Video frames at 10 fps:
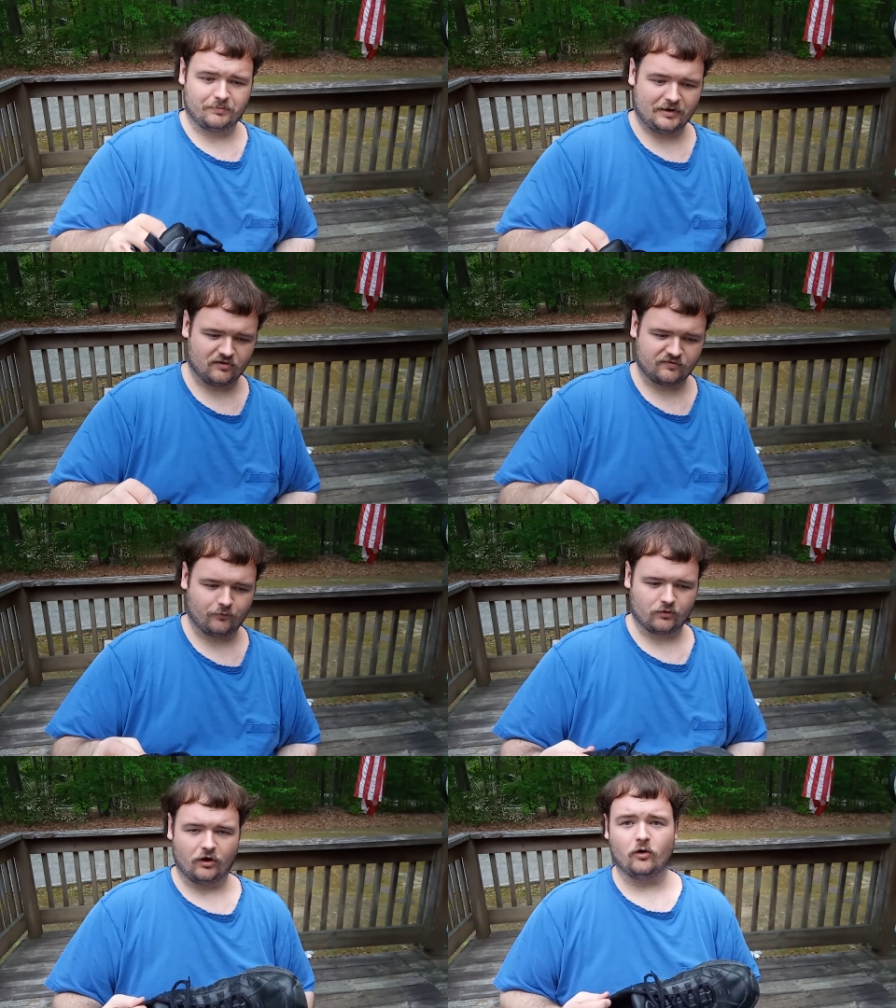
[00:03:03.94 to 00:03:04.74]
comparison
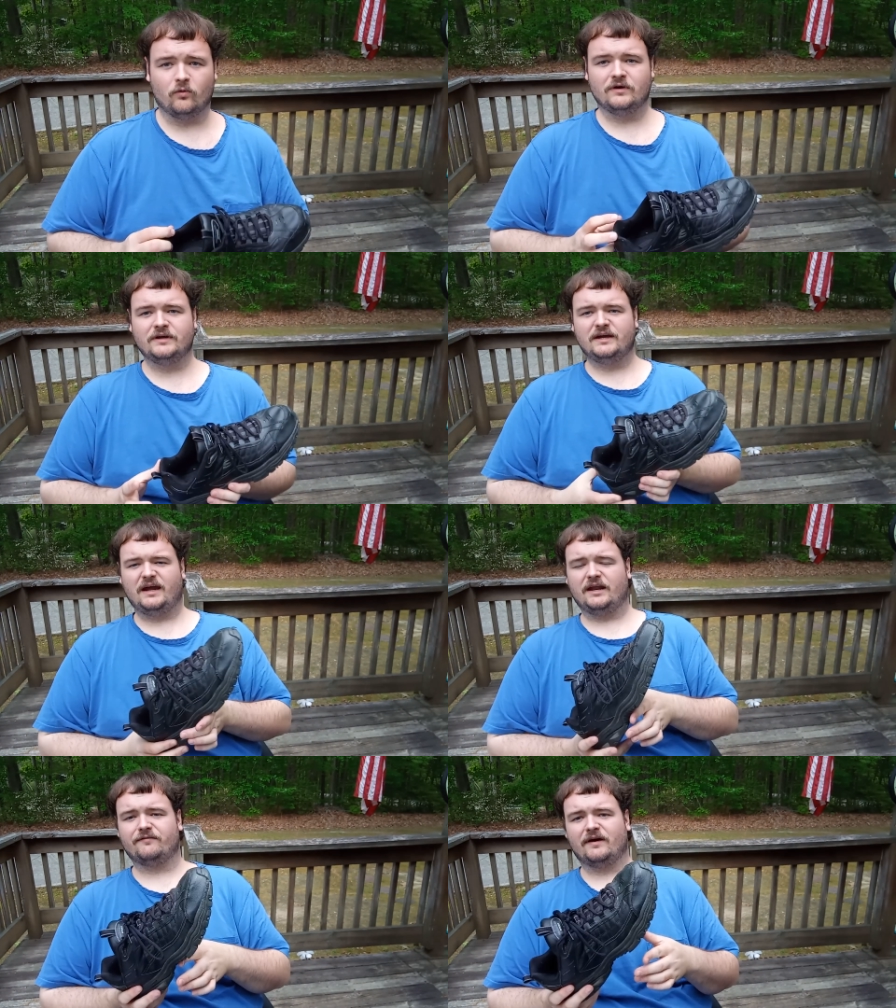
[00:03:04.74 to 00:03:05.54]
for you. Oh,
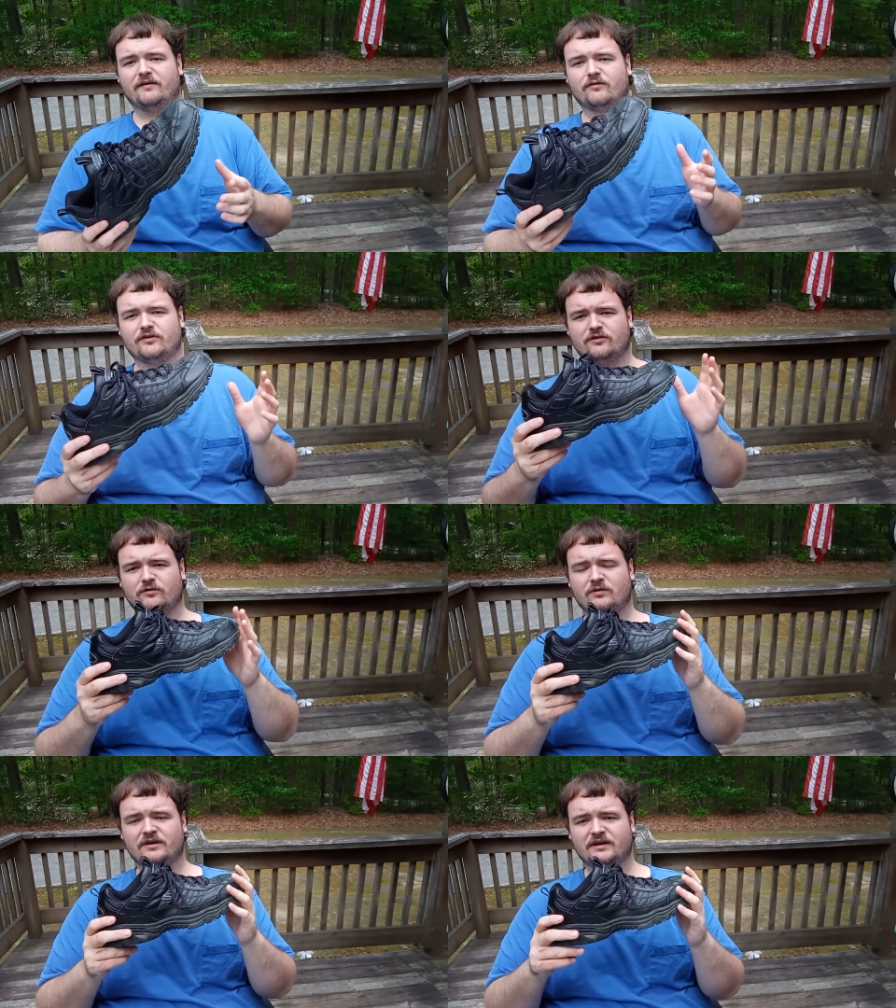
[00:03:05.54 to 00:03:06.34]
and if I ever
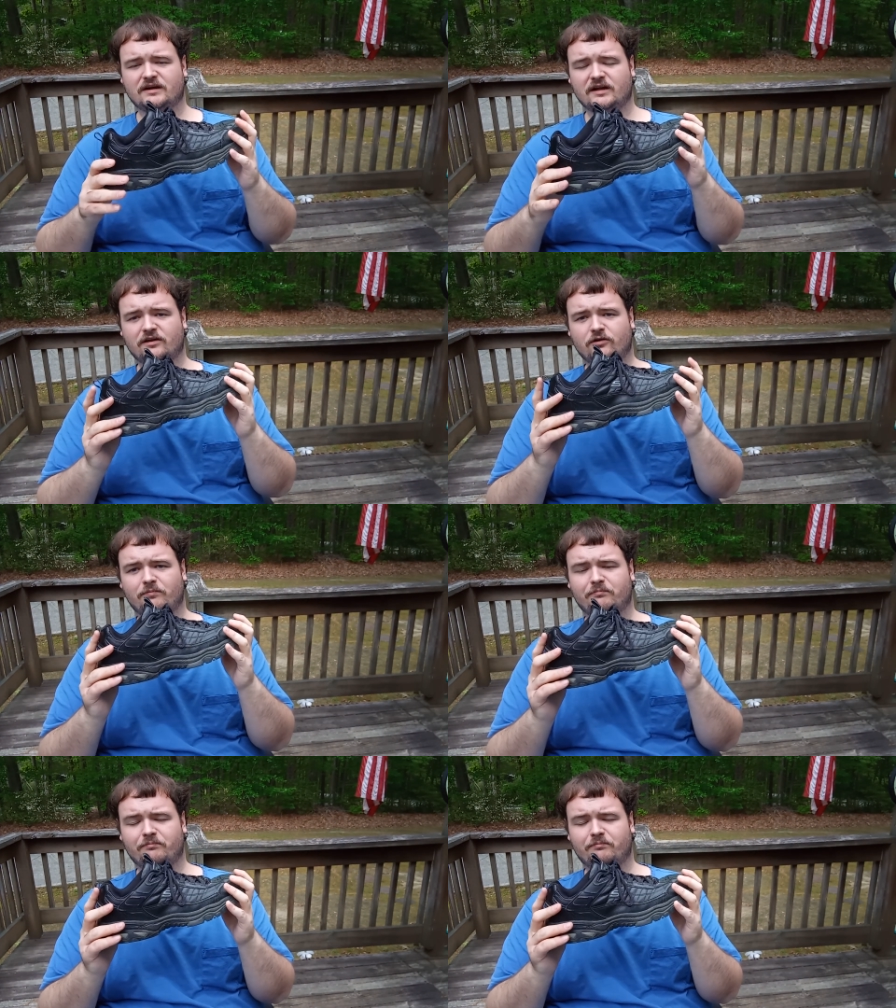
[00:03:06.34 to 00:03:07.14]
do get a new
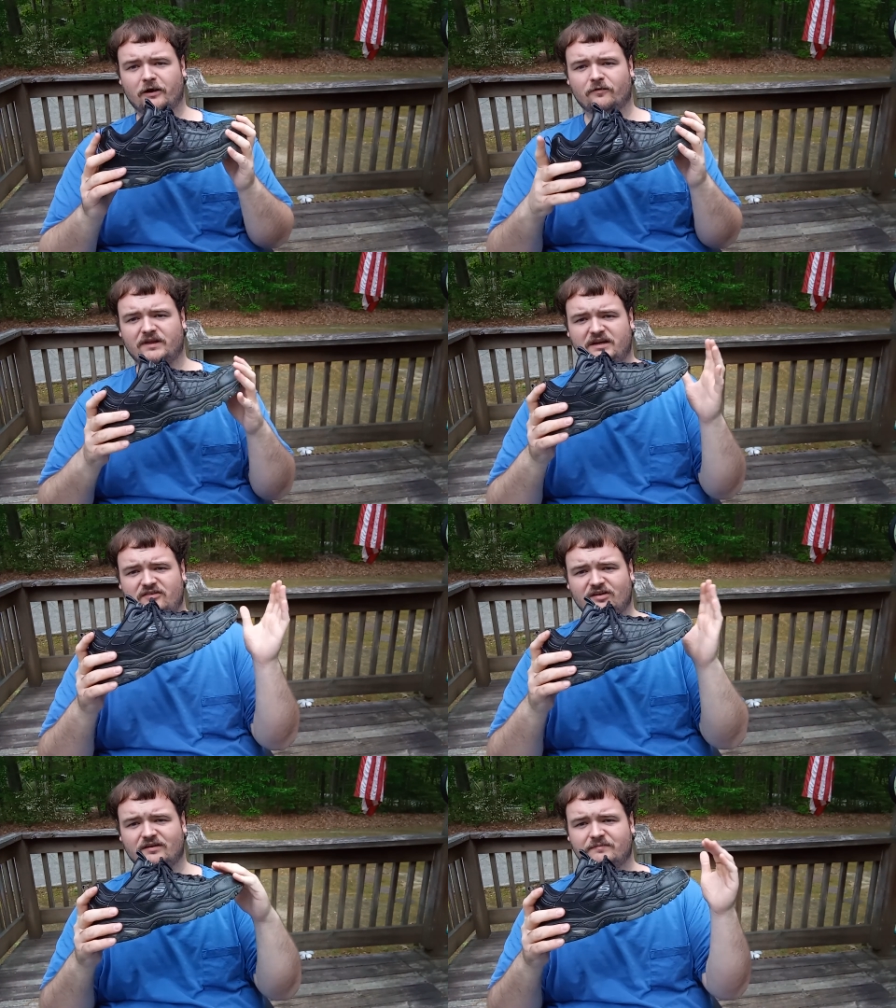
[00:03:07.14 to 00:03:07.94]
pair of these,